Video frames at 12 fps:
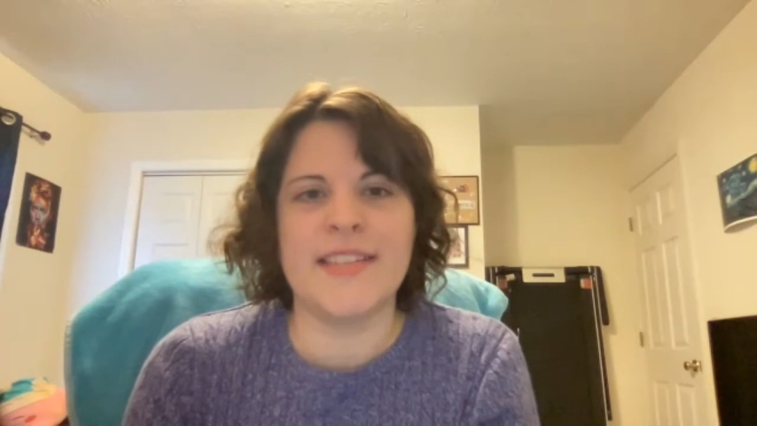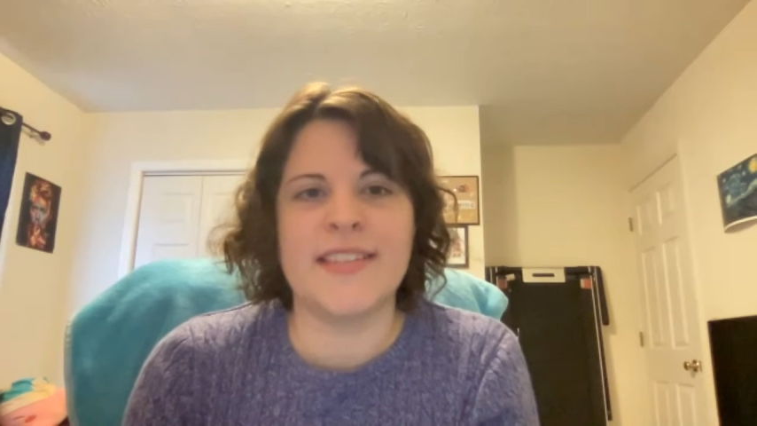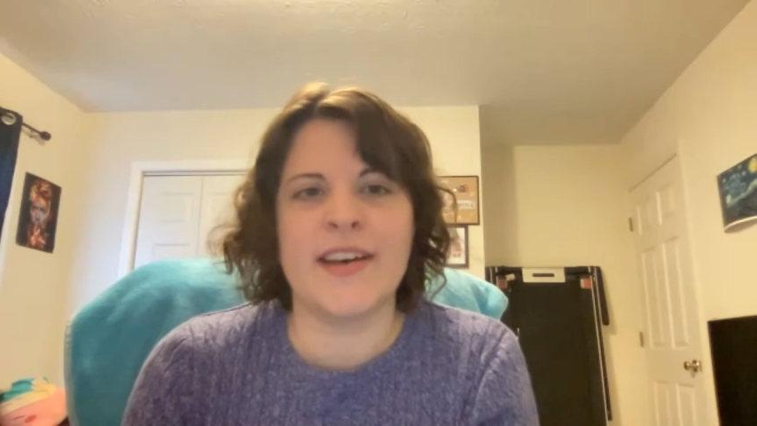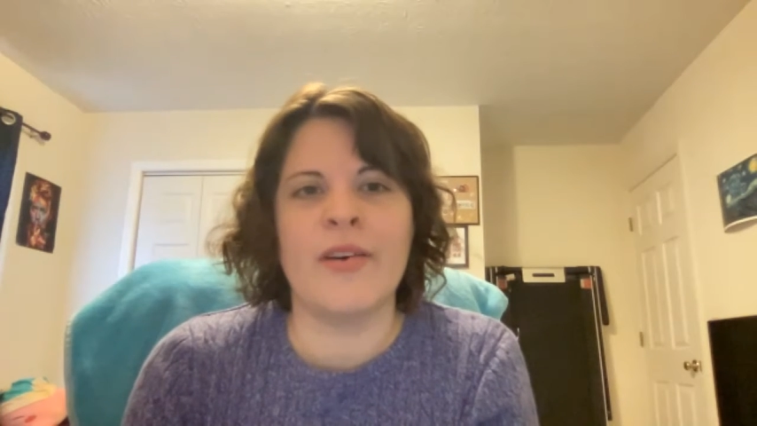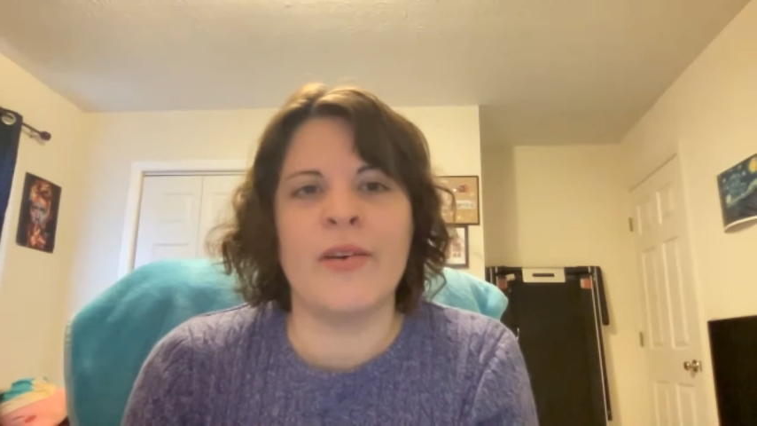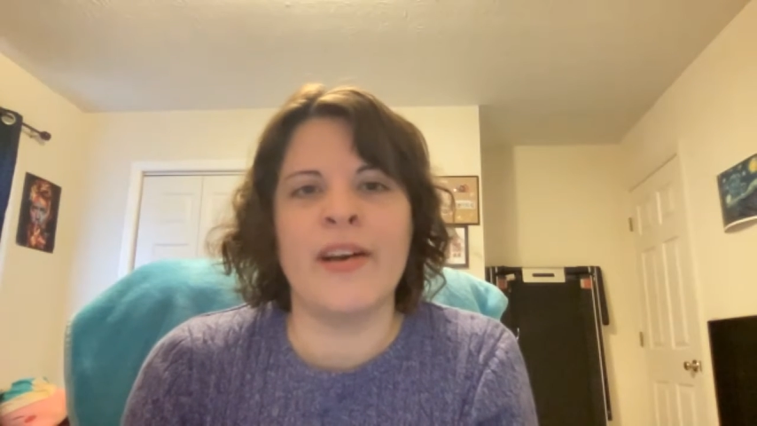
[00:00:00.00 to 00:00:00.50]

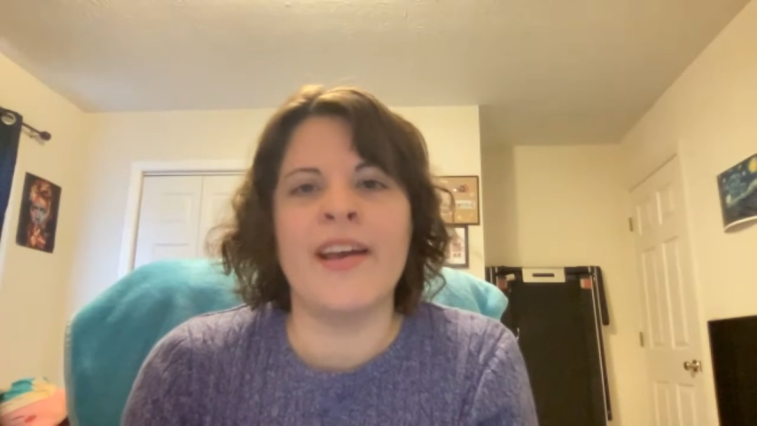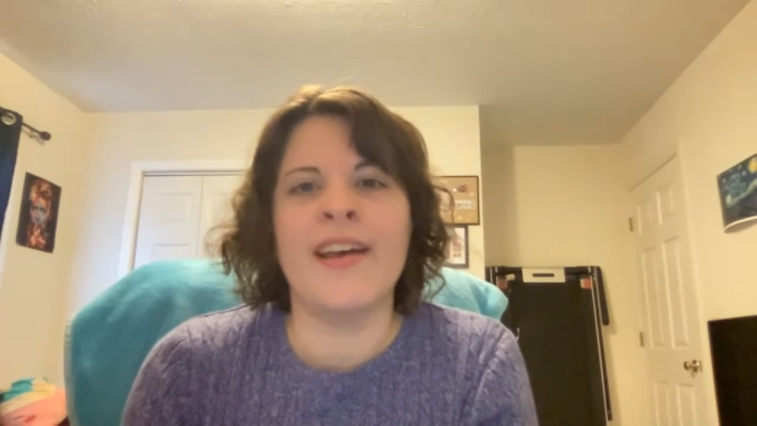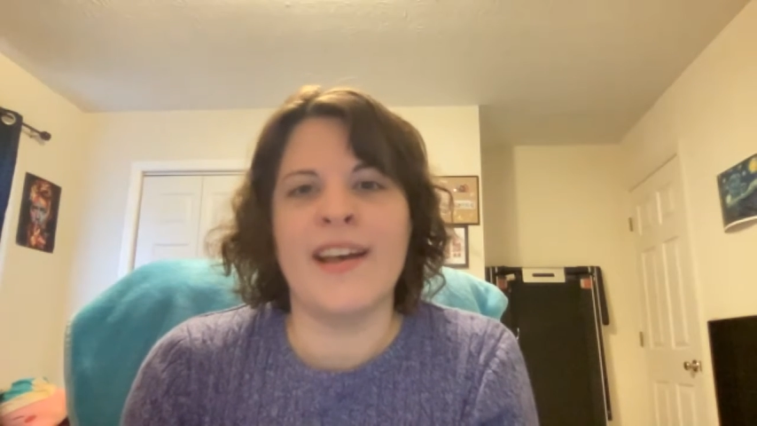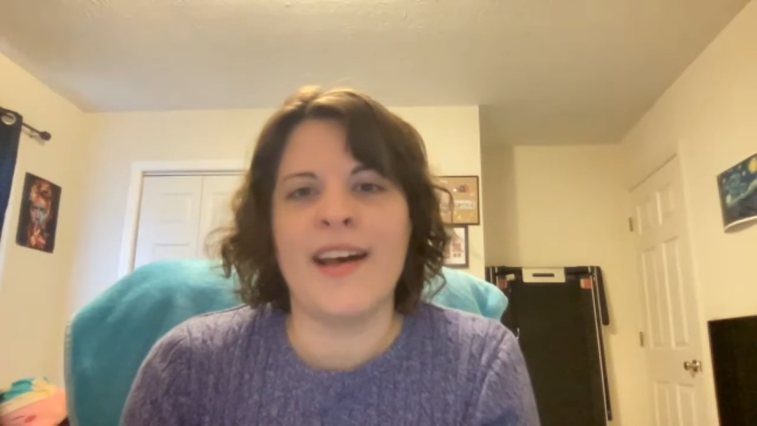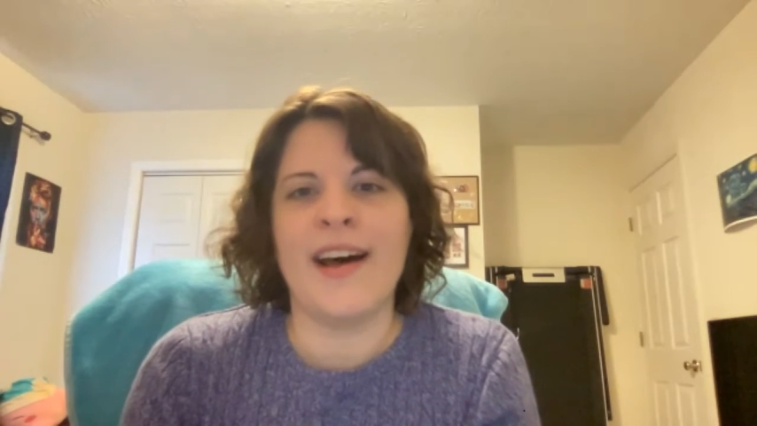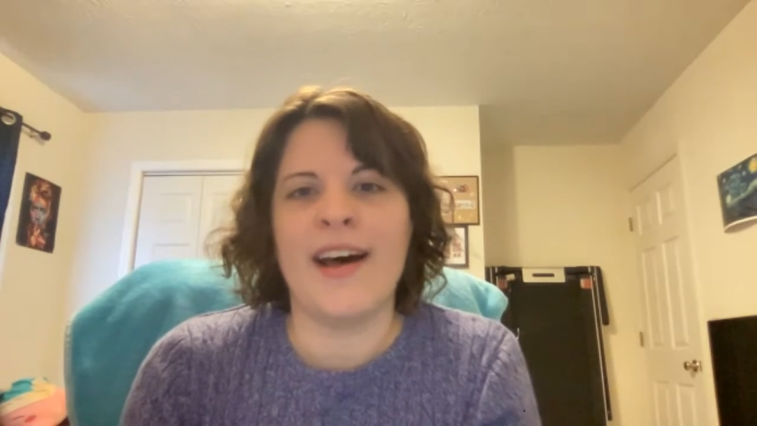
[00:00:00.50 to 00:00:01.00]
So
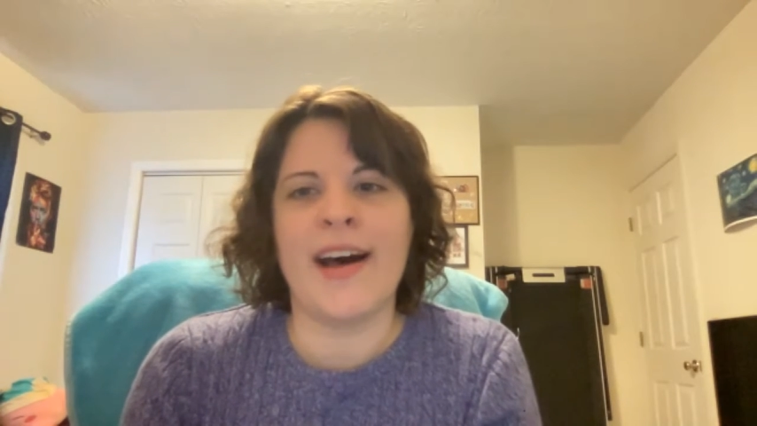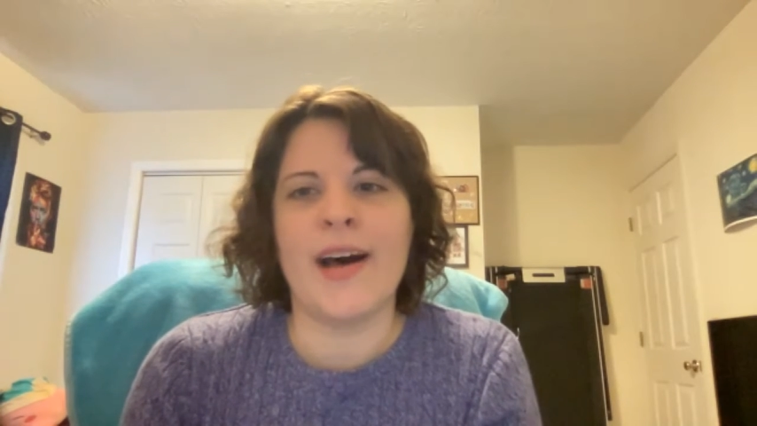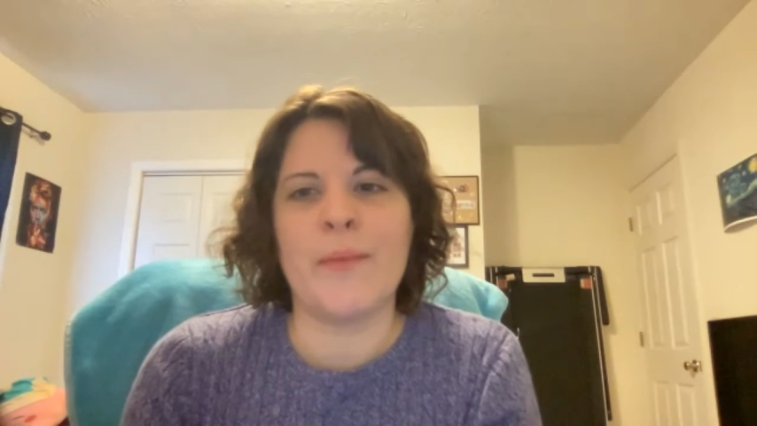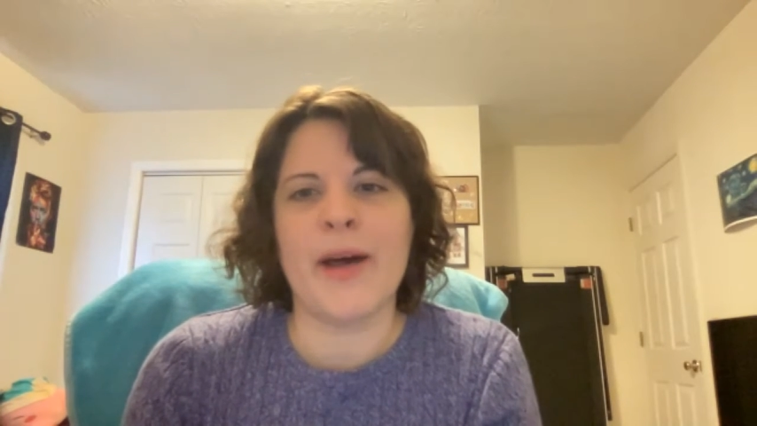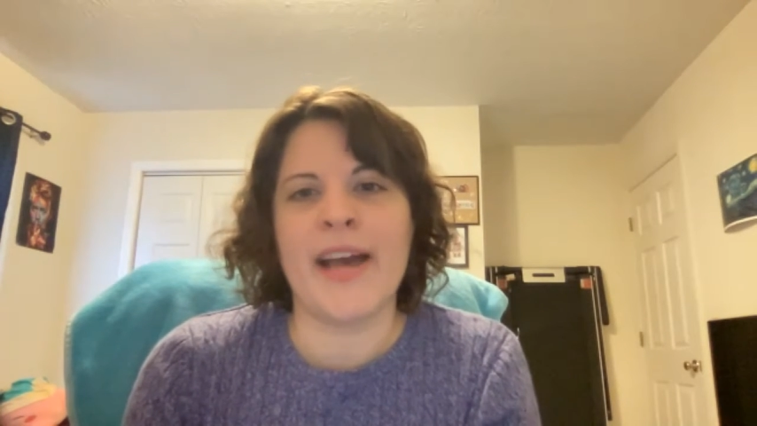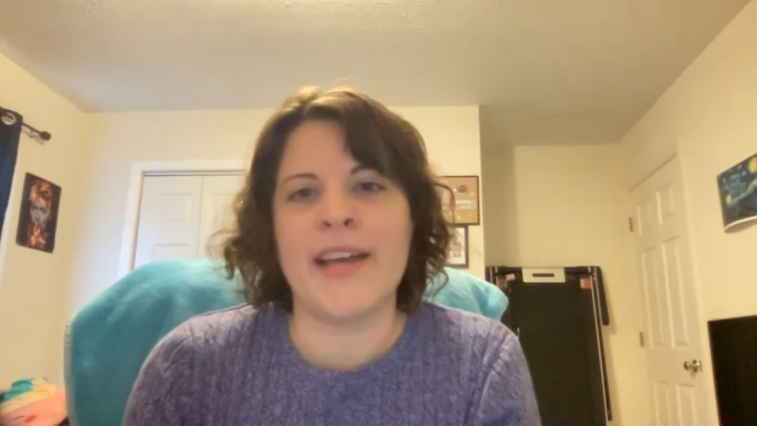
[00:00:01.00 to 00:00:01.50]

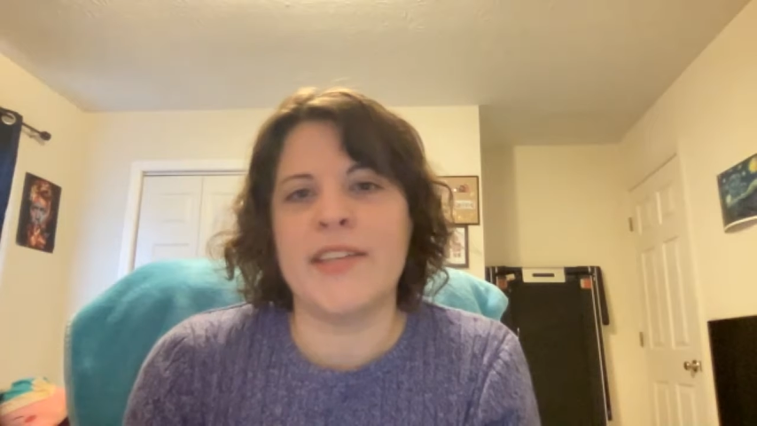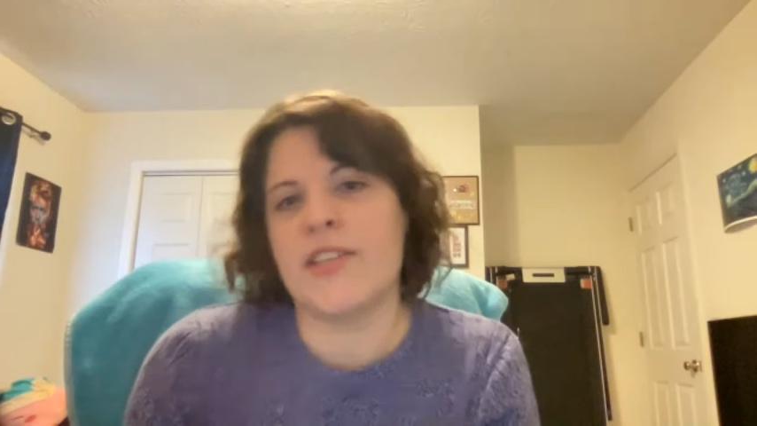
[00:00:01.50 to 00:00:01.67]
I